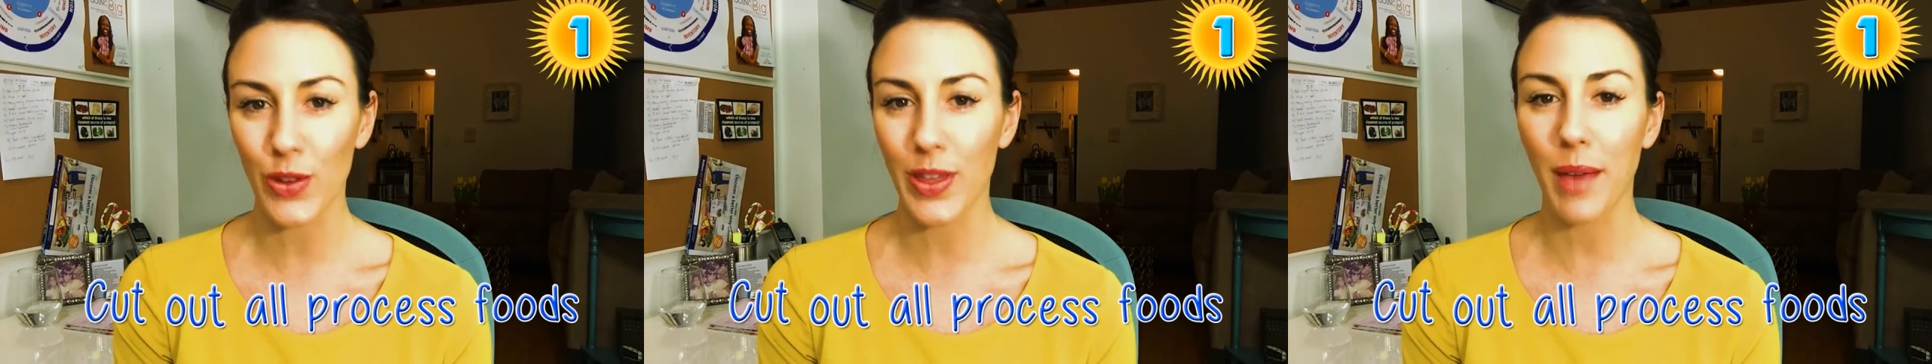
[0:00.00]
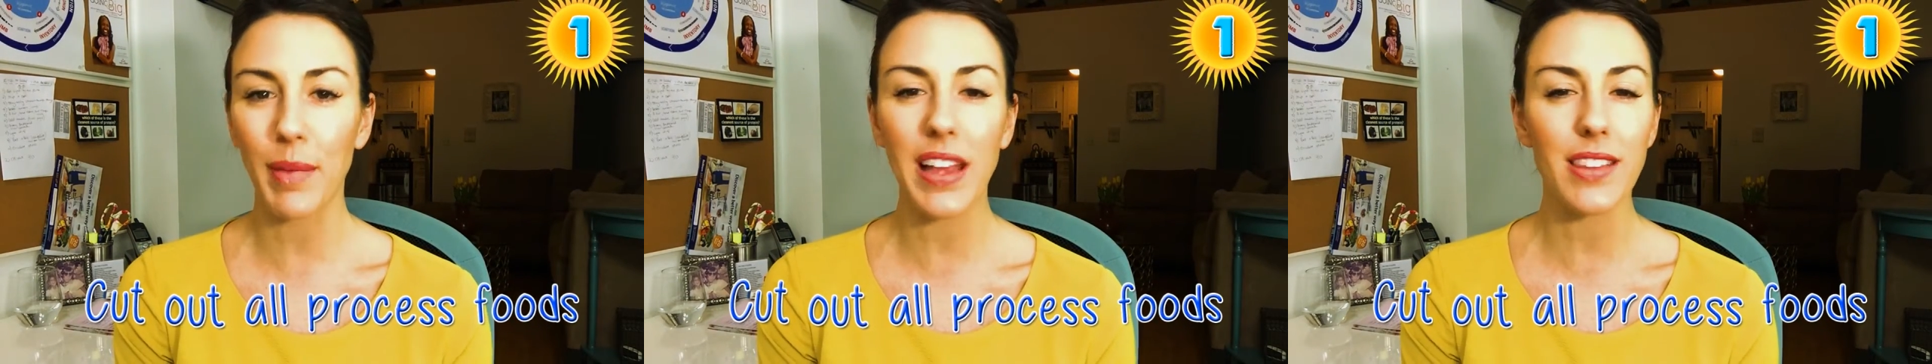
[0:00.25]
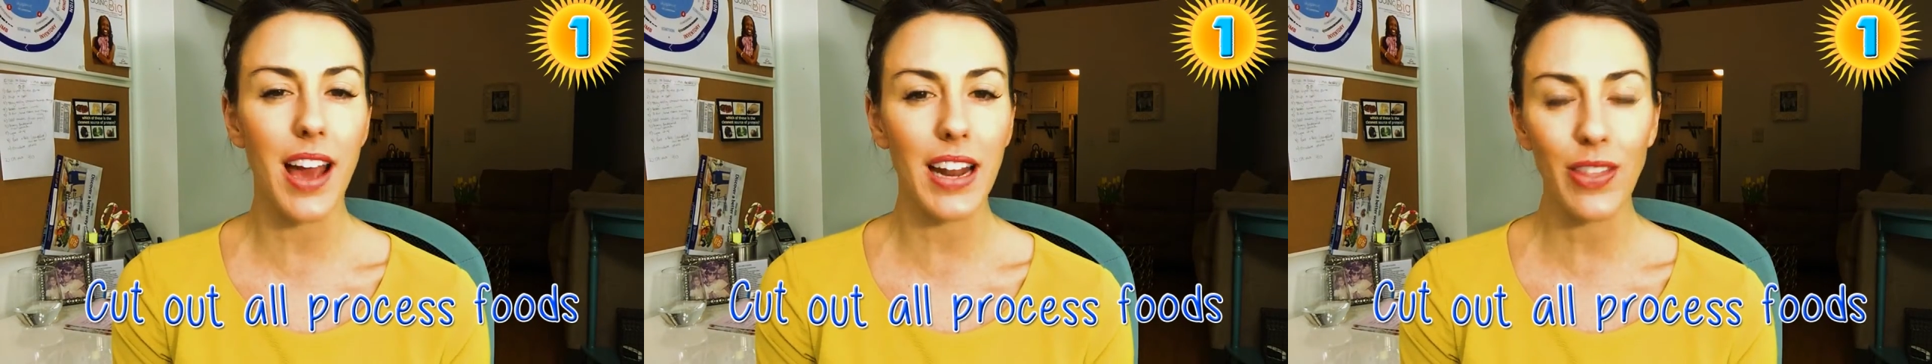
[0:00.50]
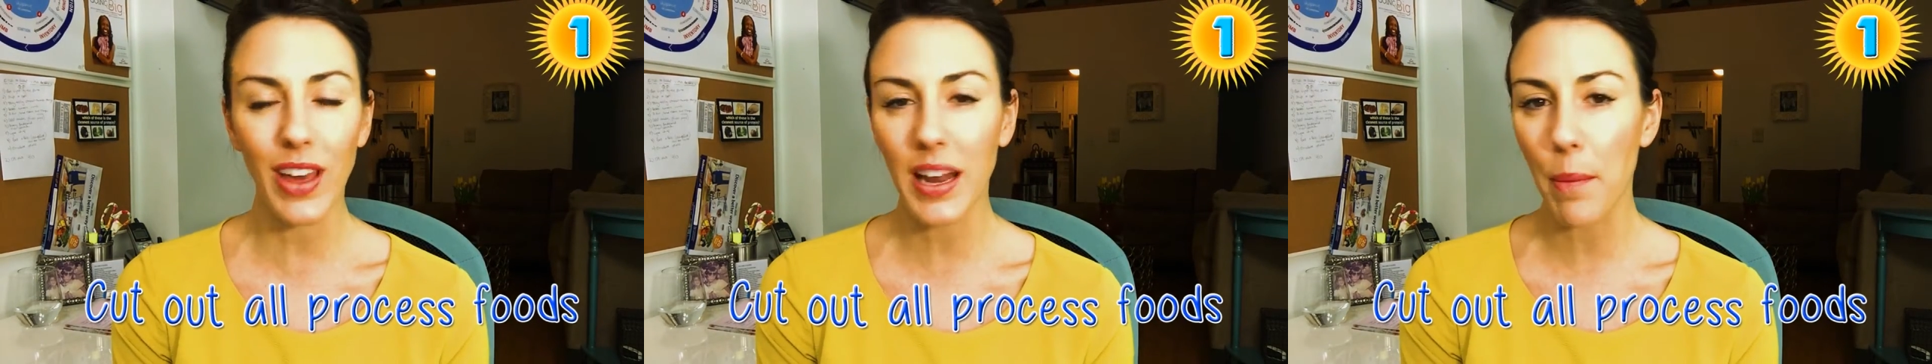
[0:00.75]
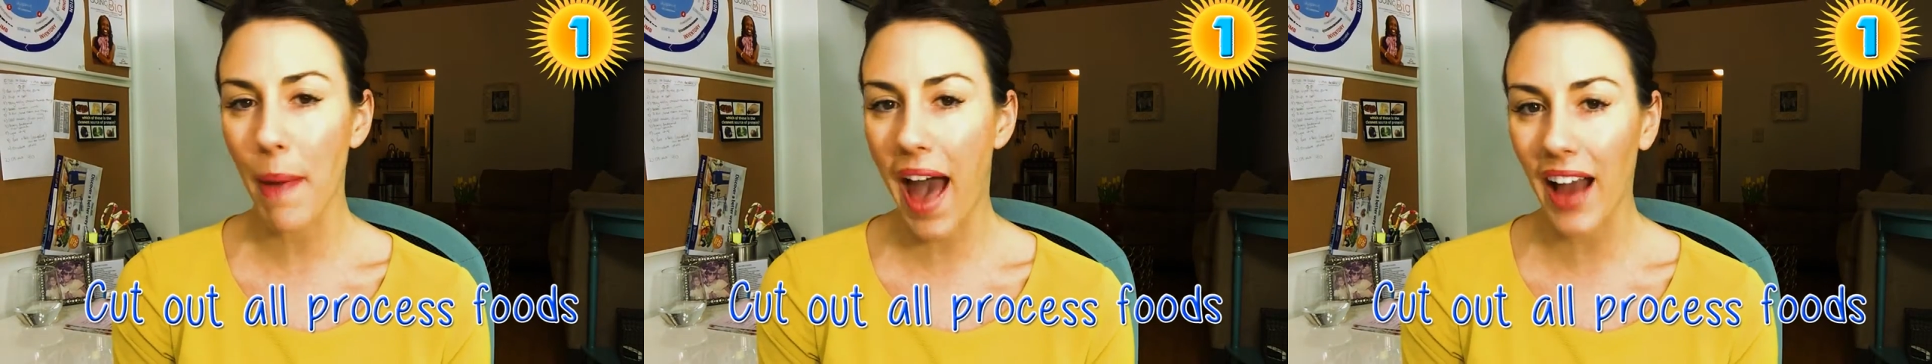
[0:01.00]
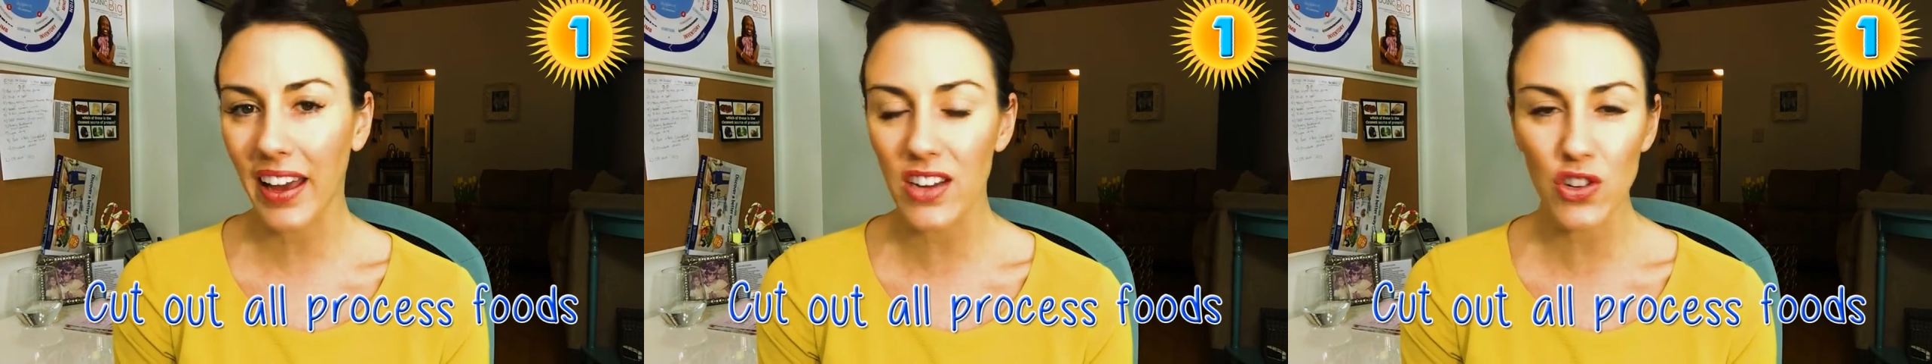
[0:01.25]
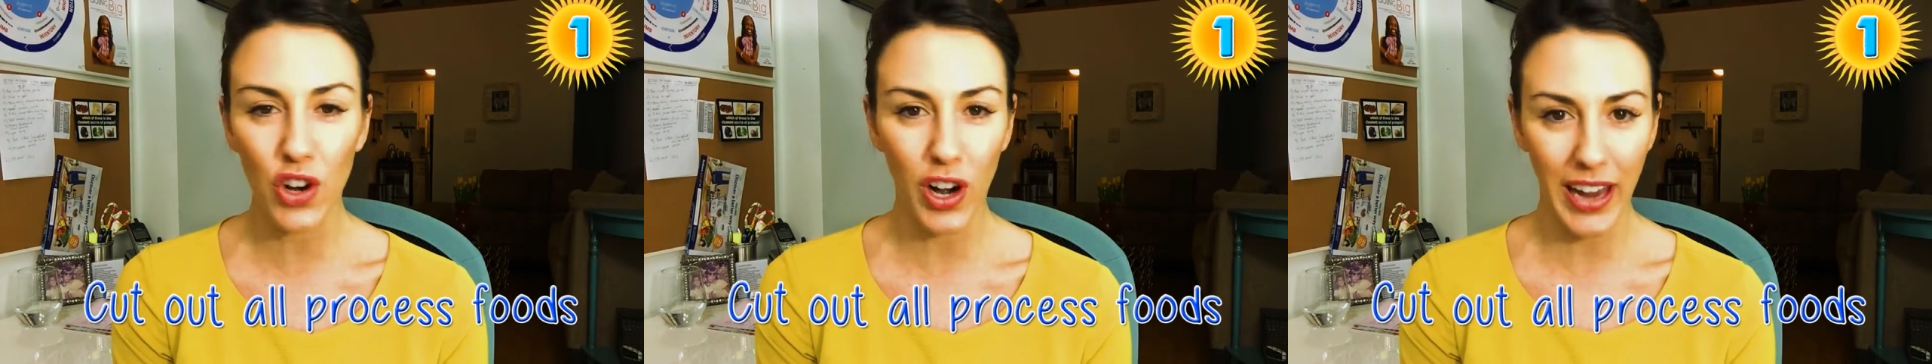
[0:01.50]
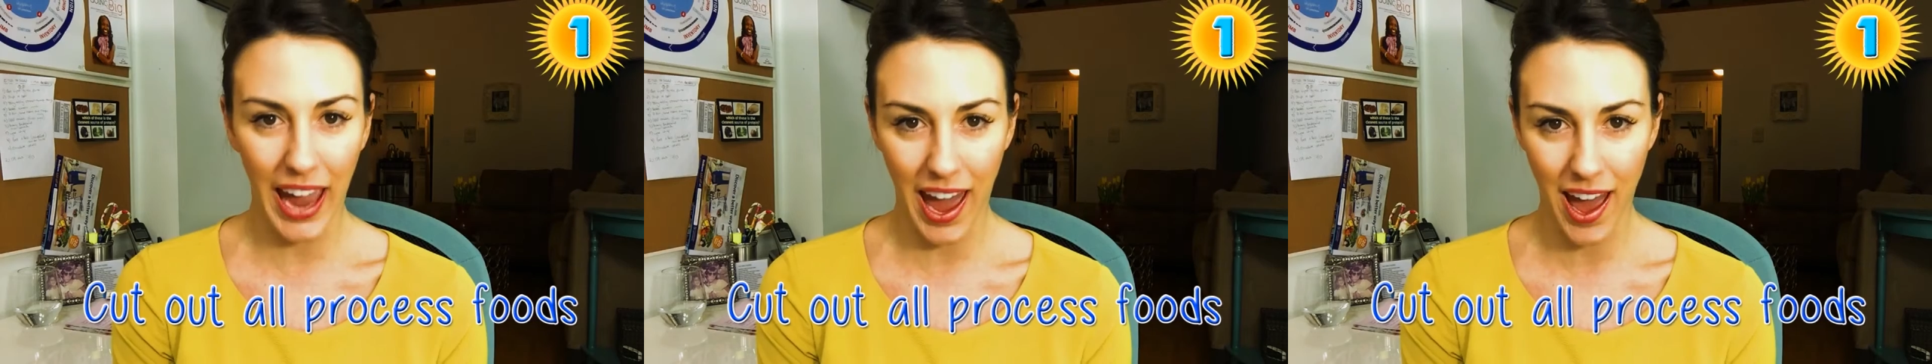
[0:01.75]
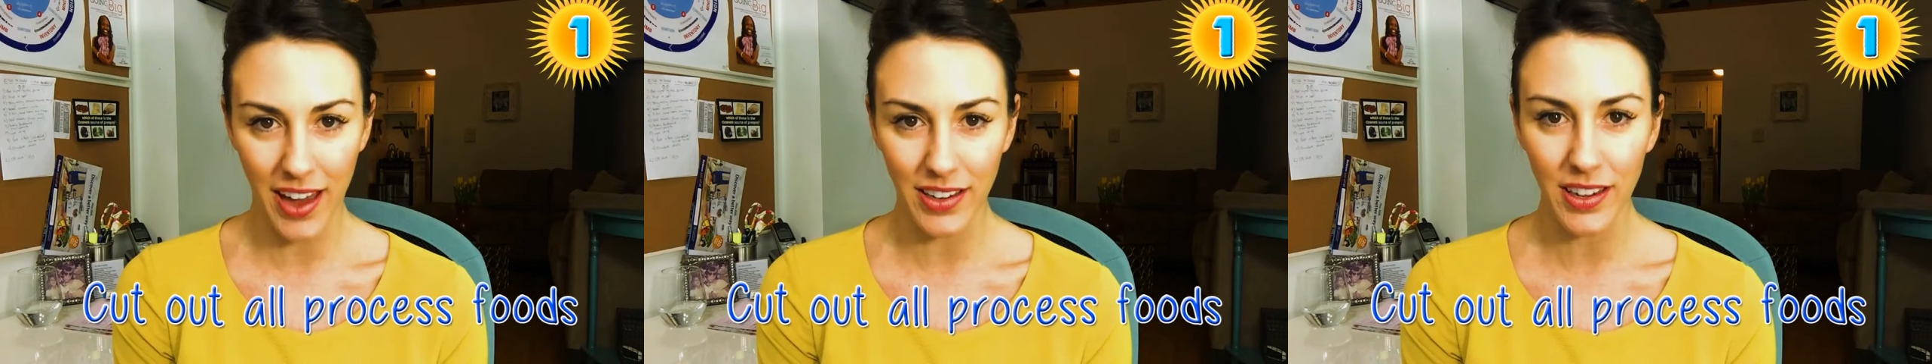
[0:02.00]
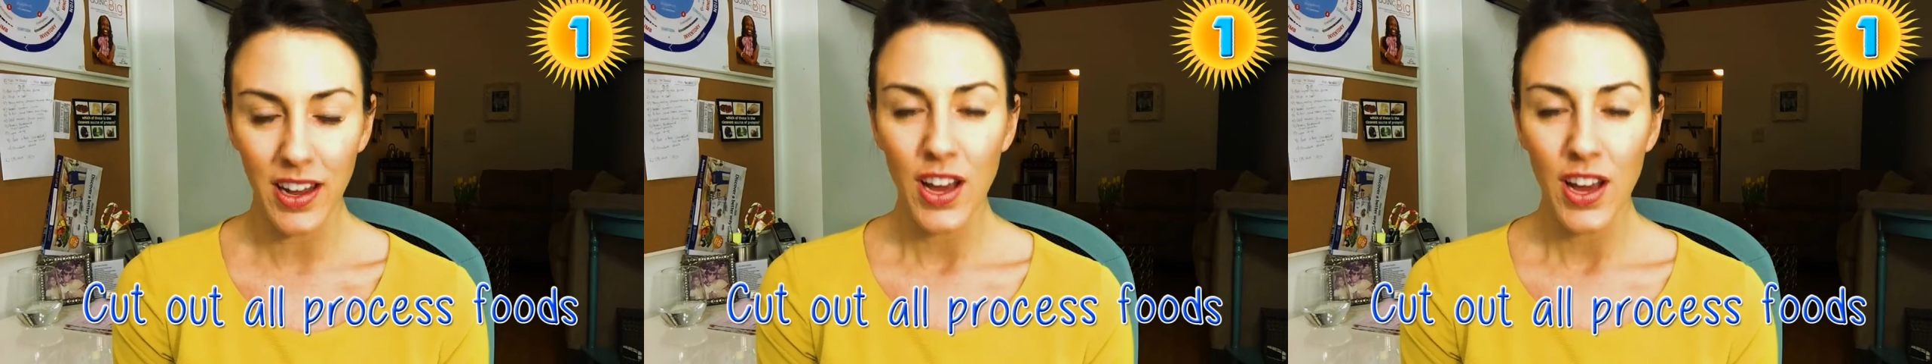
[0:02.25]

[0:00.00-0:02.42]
So that means anything in a package or a can.